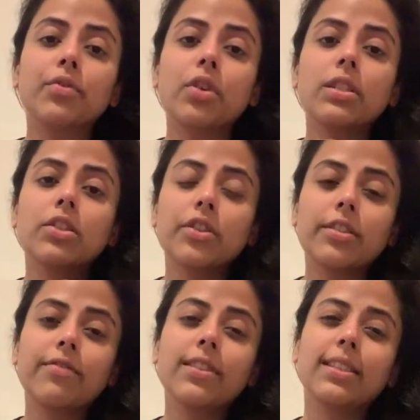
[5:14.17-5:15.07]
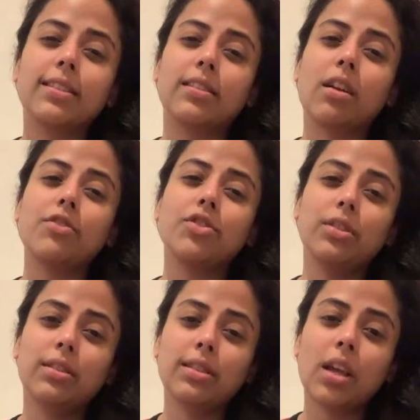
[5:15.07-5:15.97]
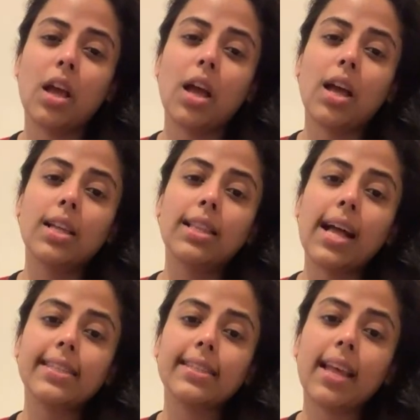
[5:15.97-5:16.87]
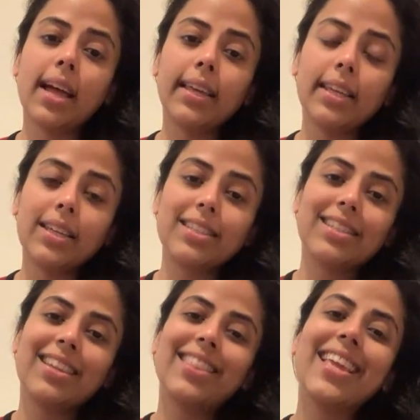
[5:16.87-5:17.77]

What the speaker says: certain physics discussions. Last night,